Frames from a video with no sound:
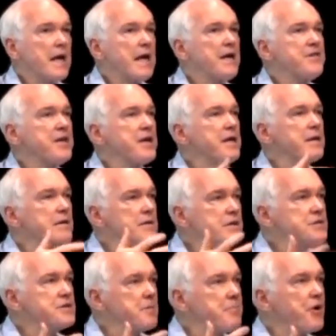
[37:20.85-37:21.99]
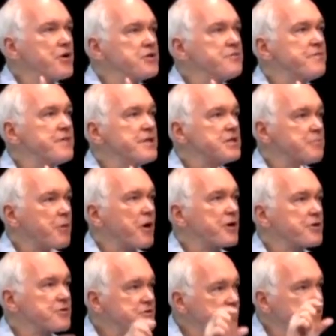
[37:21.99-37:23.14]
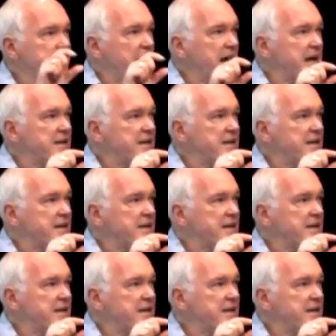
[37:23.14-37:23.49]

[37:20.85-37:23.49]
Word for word: And I think in some parts it sparkles. So if